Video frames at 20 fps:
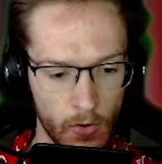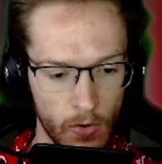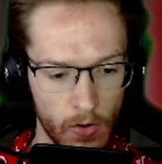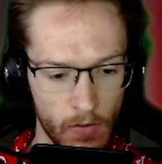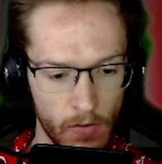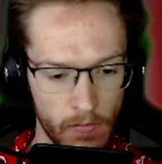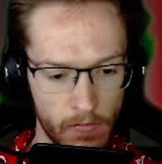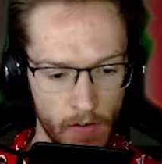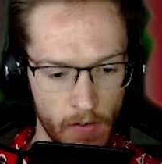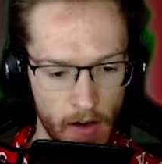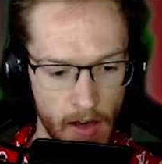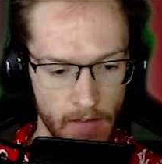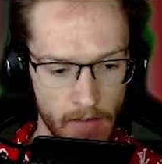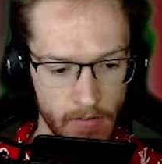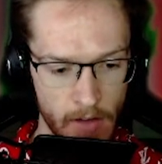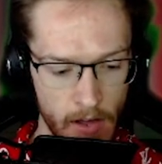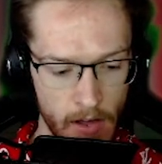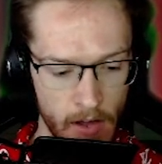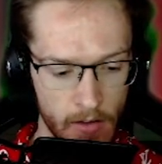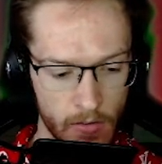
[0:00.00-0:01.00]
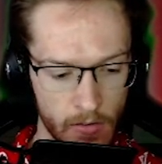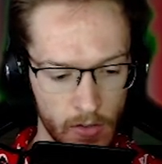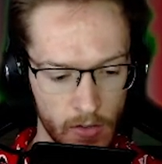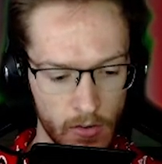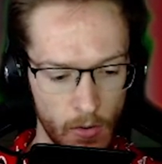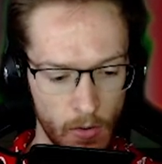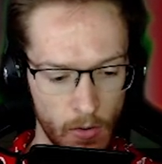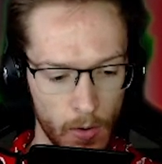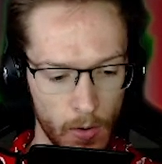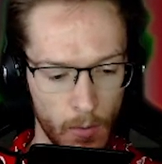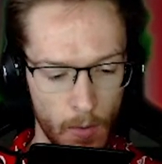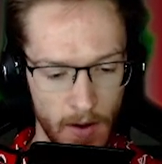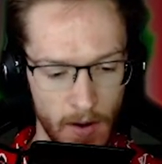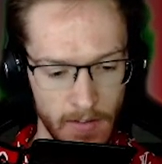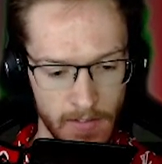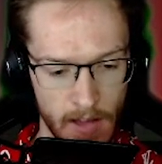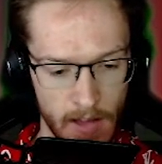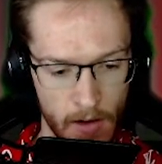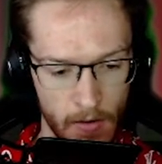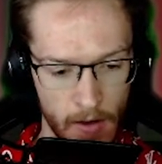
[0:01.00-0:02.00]
on 5, so I don't want to
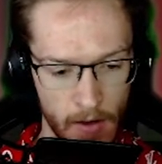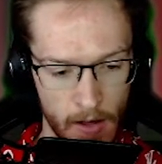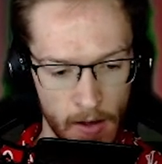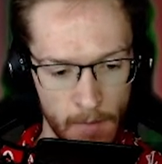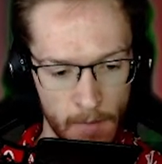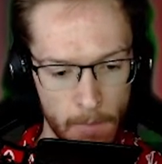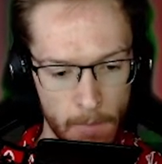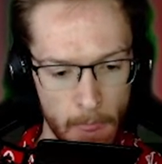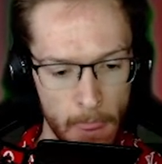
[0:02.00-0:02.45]
waste that on her.